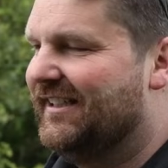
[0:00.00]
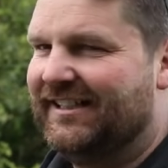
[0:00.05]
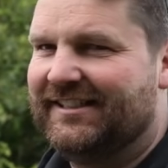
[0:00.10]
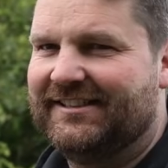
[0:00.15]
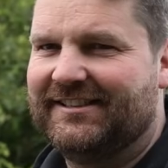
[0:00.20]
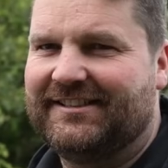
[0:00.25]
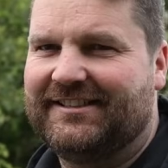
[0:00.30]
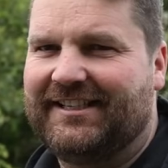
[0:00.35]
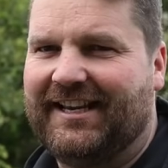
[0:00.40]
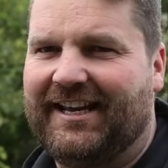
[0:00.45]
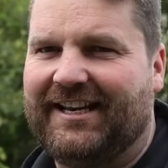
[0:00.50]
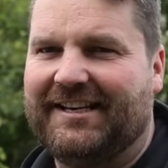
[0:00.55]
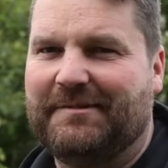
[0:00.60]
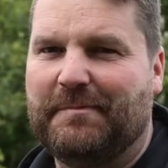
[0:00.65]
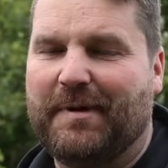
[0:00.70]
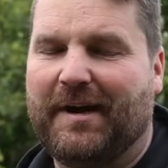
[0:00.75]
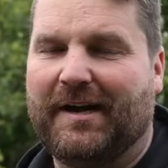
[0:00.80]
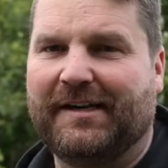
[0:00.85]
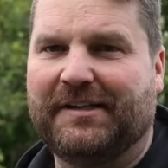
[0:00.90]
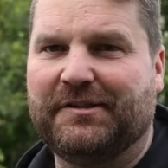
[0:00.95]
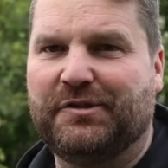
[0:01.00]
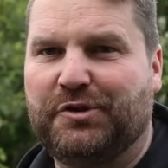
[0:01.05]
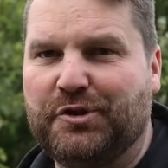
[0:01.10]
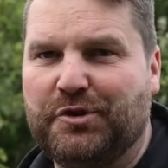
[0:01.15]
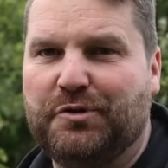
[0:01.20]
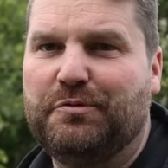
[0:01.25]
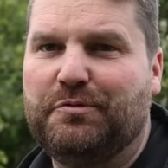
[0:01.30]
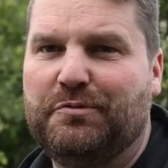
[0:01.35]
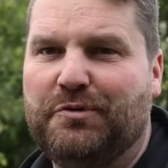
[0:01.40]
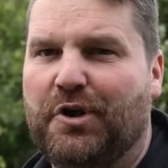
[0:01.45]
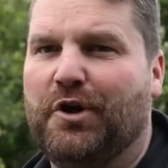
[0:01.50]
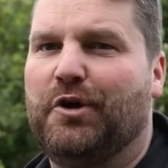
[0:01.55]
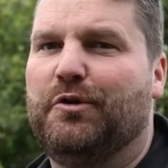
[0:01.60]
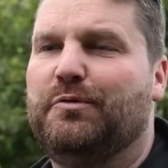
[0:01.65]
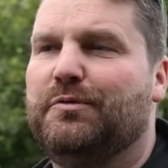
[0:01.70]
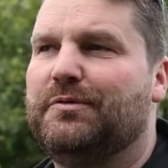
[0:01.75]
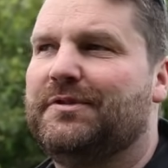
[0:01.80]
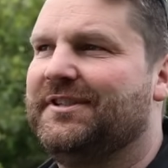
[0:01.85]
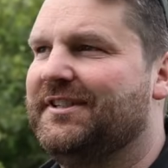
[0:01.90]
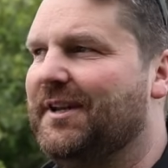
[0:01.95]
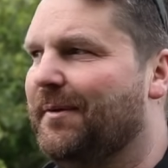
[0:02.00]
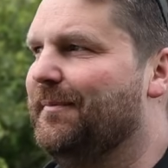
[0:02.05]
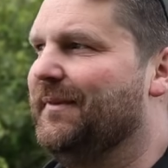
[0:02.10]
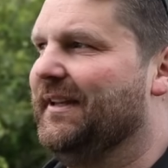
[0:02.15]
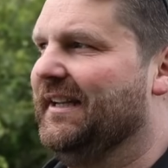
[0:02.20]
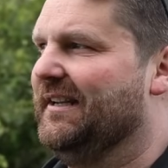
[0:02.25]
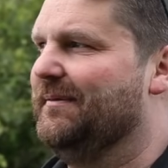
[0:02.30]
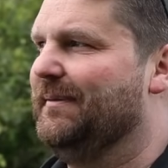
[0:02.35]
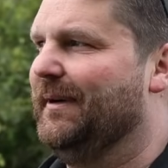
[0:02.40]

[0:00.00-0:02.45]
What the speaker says: and as I say, I do know something